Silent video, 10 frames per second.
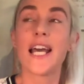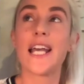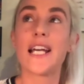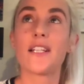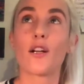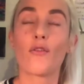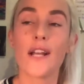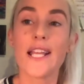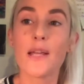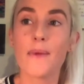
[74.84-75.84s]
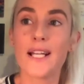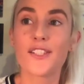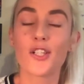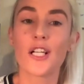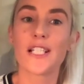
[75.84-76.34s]
And a Reiki
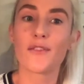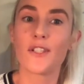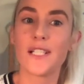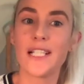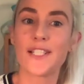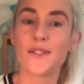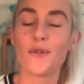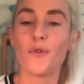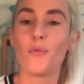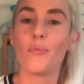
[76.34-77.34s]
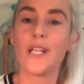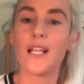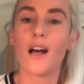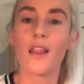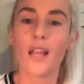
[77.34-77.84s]
master is really to
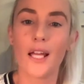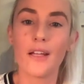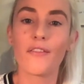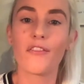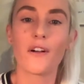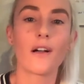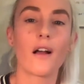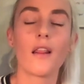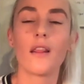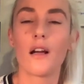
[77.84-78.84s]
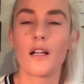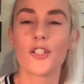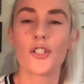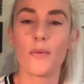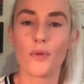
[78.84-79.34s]
be a light for a
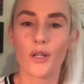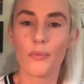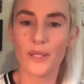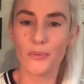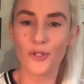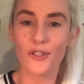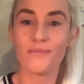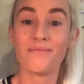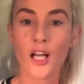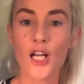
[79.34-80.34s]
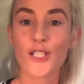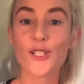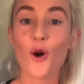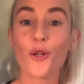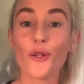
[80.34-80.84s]
large number of people.
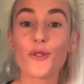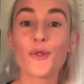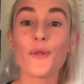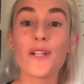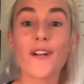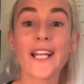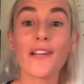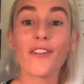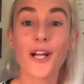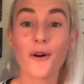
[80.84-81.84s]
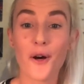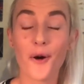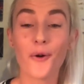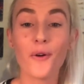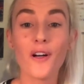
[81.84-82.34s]
So Usui Reiki
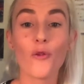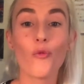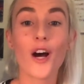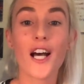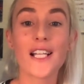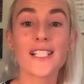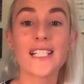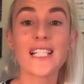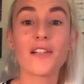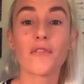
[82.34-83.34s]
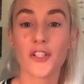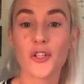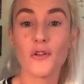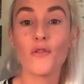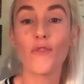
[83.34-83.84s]
Ryoho was the
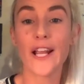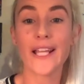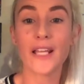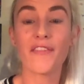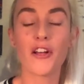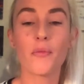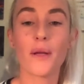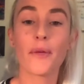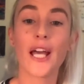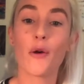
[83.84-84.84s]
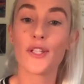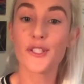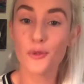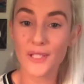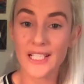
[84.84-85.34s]
original Reiki founded by Mikao
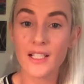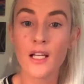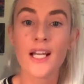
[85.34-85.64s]
Usui,